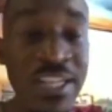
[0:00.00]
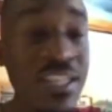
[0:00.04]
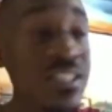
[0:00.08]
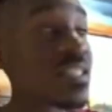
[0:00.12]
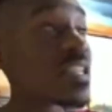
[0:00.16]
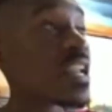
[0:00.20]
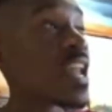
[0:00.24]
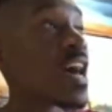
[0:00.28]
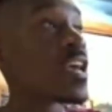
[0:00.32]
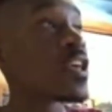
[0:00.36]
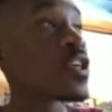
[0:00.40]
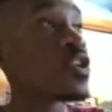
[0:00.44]
But
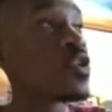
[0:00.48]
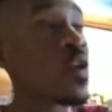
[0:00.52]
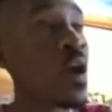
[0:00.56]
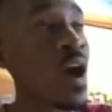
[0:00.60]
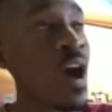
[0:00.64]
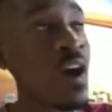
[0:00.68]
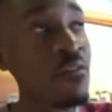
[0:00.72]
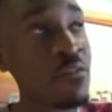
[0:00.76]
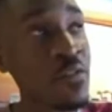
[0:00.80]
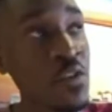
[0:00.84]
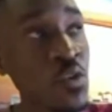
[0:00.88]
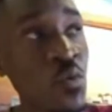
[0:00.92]
it's like
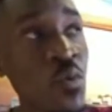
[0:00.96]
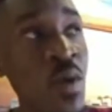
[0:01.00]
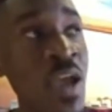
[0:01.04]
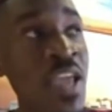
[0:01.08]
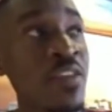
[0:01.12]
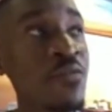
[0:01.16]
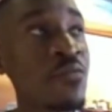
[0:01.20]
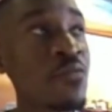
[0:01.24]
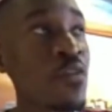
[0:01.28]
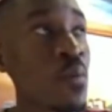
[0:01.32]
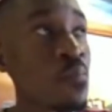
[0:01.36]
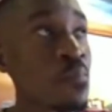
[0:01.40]
you have to
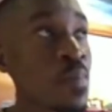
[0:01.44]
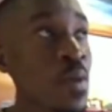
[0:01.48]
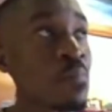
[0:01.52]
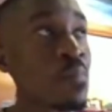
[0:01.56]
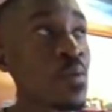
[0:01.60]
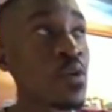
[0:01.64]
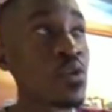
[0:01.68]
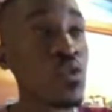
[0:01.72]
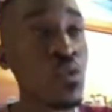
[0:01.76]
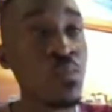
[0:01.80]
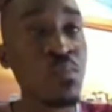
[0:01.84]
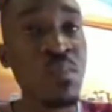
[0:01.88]
wait for
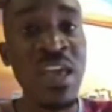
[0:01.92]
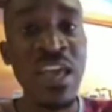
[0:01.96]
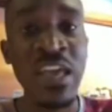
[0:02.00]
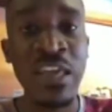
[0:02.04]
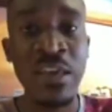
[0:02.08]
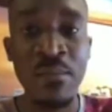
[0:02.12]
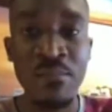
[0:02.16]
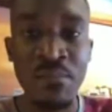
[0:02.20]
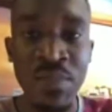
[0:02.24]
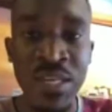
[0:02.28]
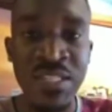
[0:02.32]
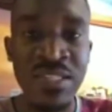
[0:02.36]
people to
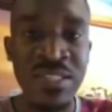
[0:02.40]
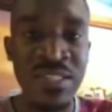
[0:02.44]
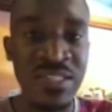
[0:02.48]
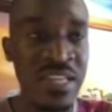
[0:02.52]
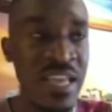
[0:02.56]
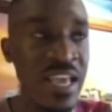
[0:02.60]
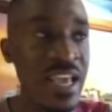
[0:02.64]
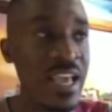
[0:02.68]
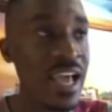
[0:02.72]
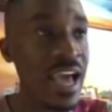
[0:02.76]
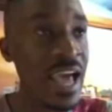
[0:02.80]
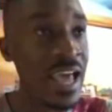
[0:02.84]
make a
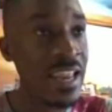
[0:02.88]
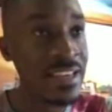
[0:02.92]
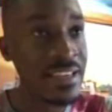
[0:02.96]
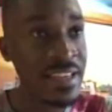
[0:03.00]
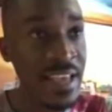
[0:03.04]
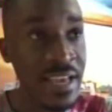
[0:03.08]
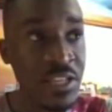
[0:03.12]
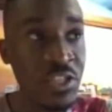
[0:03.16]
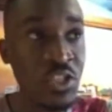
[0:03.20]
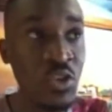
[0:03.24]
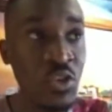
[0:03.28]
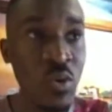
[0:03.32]
mistake,
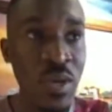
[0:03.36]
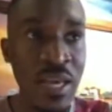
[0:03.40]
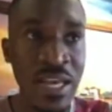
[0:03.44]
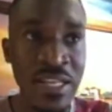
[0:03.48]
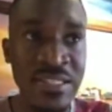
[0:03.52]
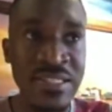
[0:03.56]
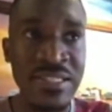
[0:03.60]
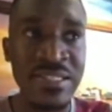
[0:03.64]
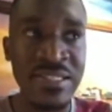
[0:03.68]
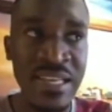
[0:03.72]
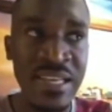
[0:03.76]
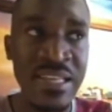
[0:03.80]
and yet you
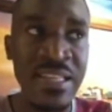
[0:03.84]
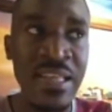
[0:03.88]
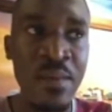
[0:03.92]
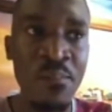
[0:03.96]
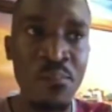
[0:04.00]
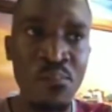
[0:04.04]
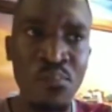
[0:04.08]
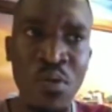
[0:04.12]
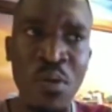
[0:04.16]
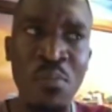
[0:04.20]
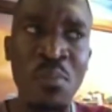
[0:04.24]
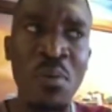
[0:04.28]
can see
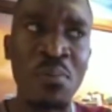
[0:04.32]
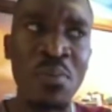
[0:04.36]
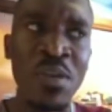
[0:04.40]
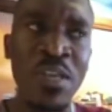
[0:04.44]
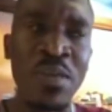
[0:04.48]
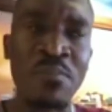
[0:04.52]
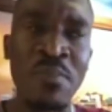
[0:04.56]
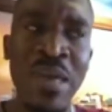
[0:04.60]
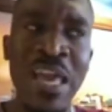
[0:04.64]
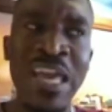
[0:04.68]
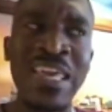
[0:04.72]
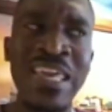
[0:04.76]
them
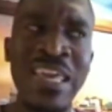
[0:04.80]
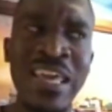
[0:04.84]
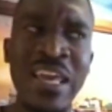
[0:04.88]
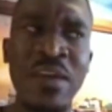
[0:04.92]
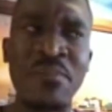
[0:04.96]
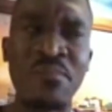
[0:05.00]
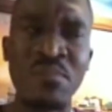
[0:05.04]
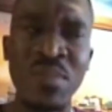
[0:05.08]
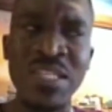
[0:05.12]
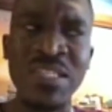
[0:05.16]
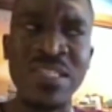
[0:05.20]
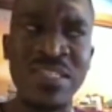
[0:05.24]
probably
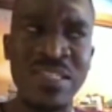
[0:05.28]
making a